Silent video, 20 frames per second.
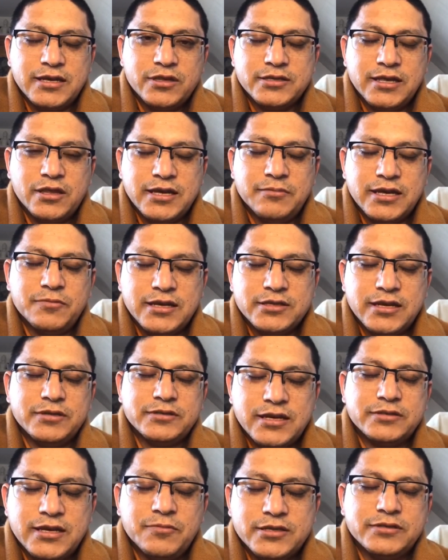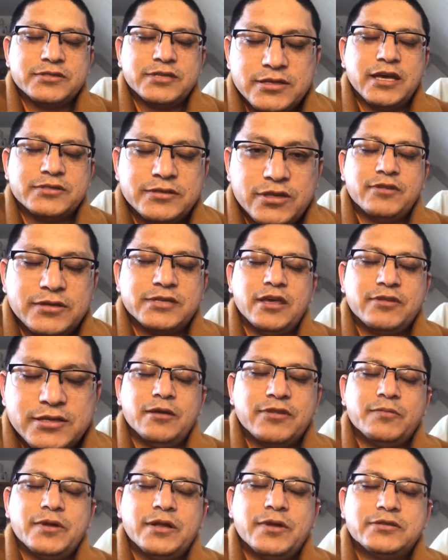him uh, alongside with
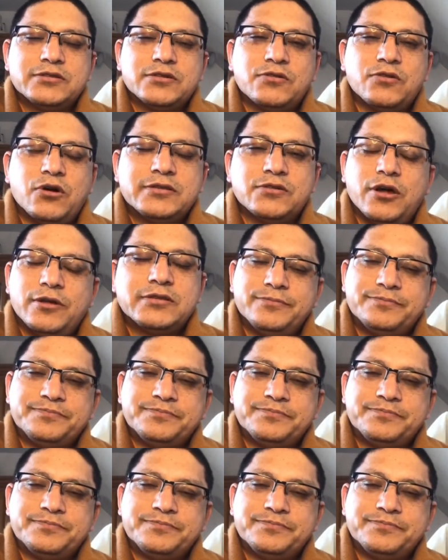him and so on